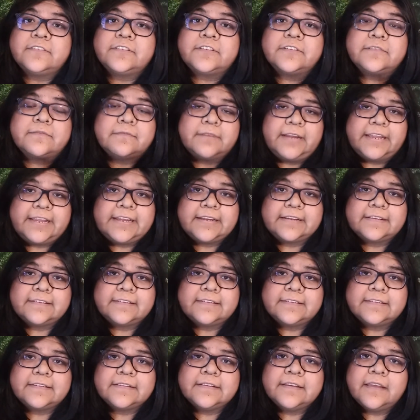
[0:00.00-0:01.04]

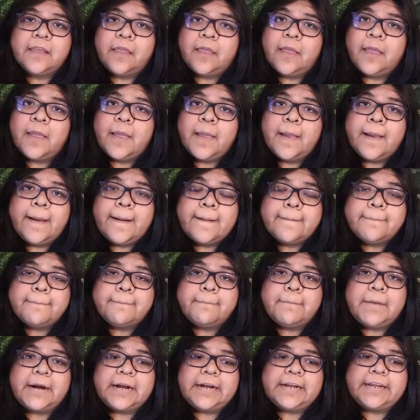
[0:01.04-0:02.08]
direct
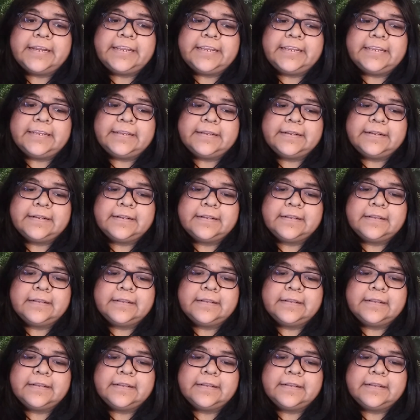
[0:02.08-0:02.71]
my